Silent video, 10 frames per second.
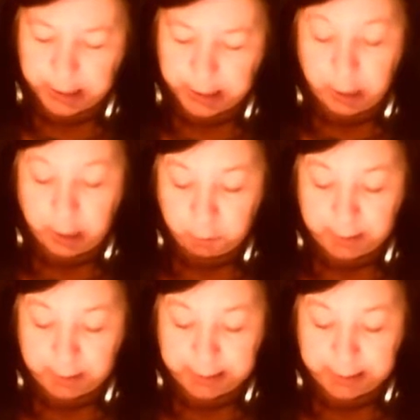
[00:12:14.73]
How
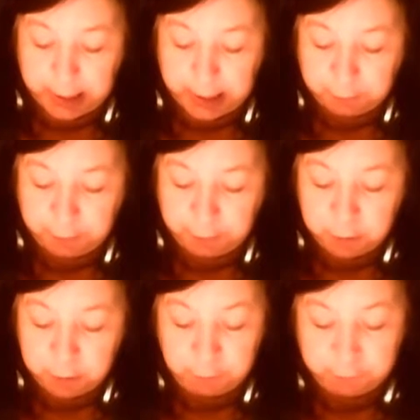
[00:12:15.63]
quickly I had found
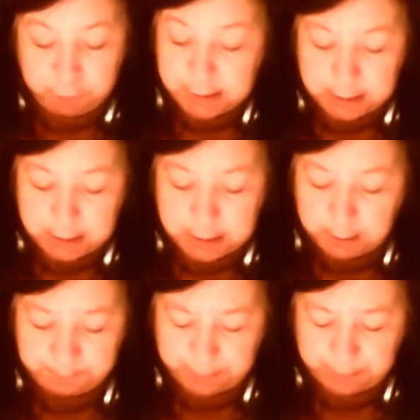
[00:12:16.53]
new friends here.
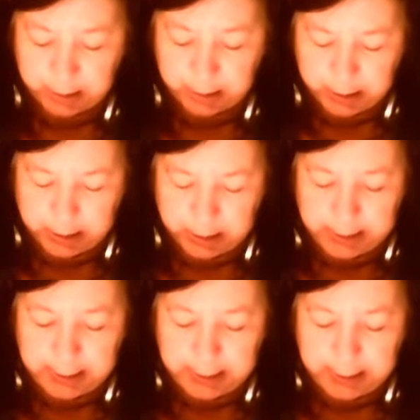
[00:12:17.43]

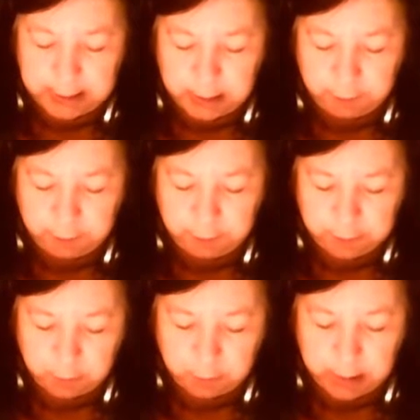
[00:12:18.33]
Late in the
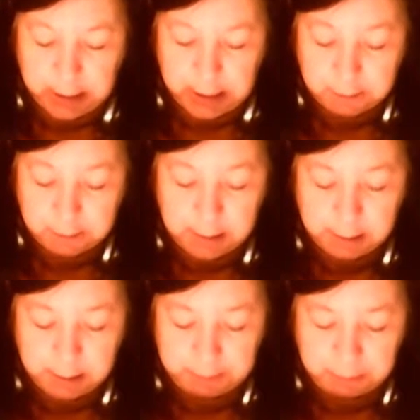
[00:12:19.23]
afternoon,
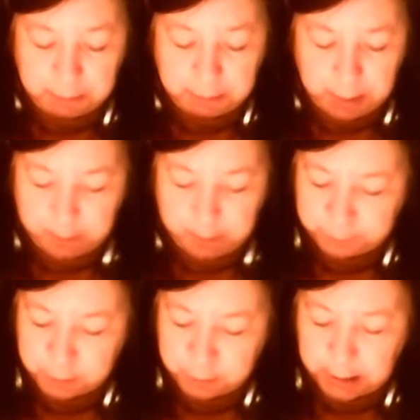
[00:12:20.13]
Edvalda picked me up to
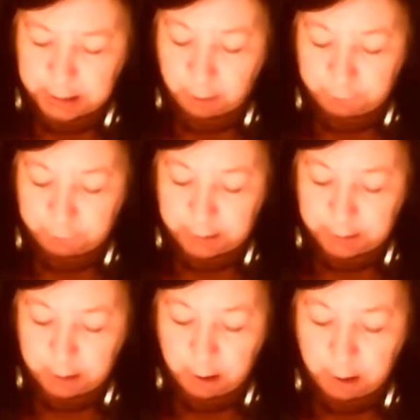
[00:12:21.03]
take coffee in
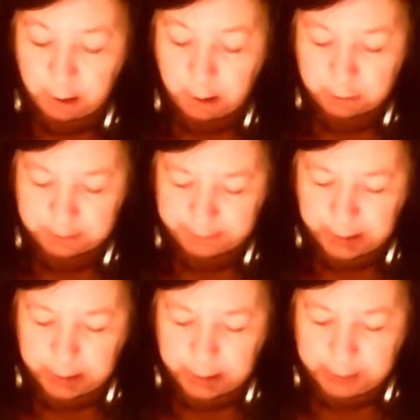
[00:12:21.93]
her house.
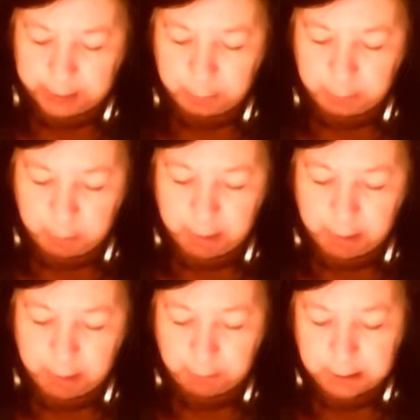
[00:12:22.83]
Then we were
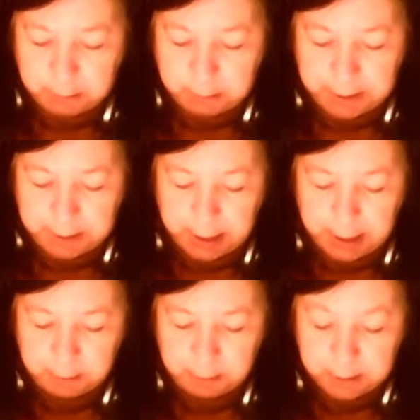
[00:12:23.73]
invited by the
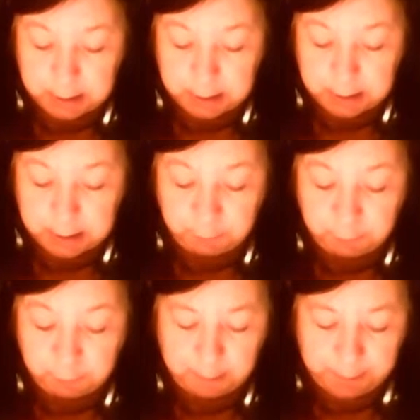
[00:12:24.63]
neighbors in the
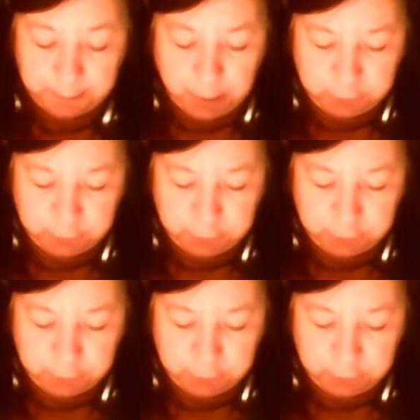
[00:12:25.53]
favela for